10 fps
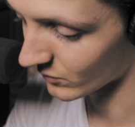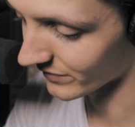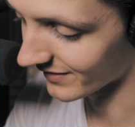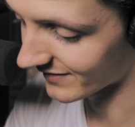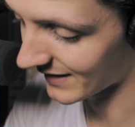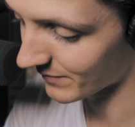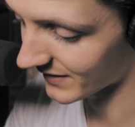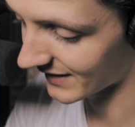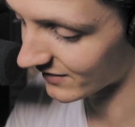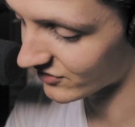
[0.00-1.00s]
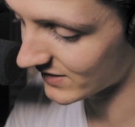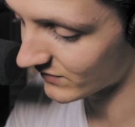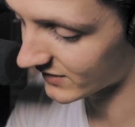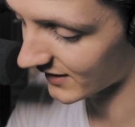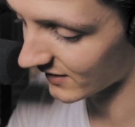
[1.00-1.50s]
was the same that had
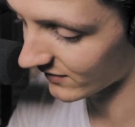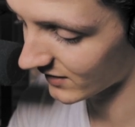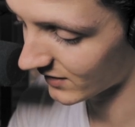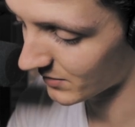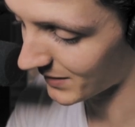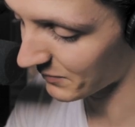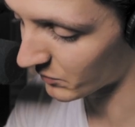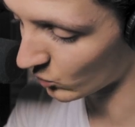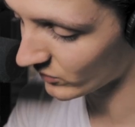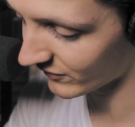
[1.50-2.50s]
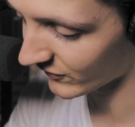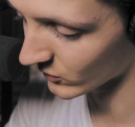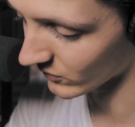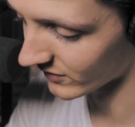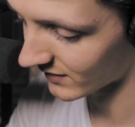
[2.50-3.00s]
achieved a task perhaps more
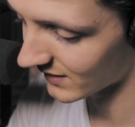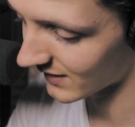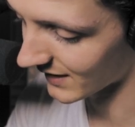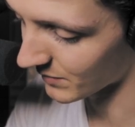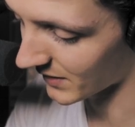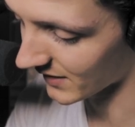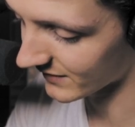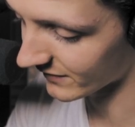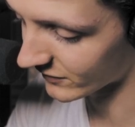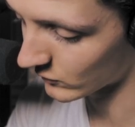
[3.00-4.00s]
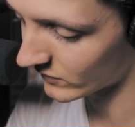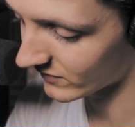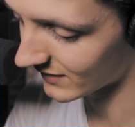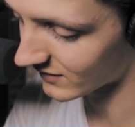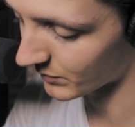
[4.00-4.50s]
difficult in imparting so
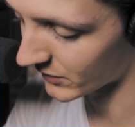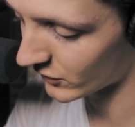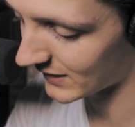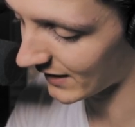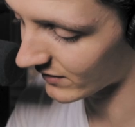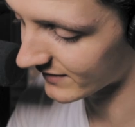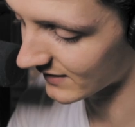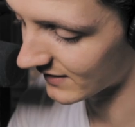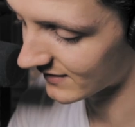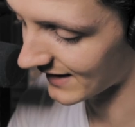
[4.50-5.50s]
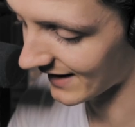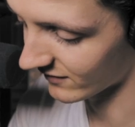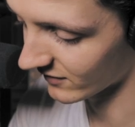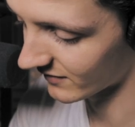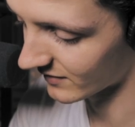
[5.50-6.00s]
distinct a peculiarity to
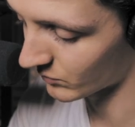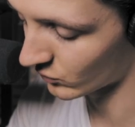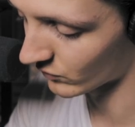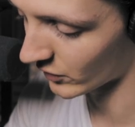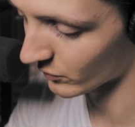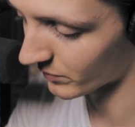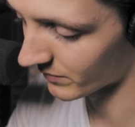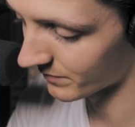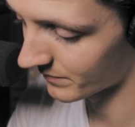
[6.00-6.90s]
Hester's simple robe.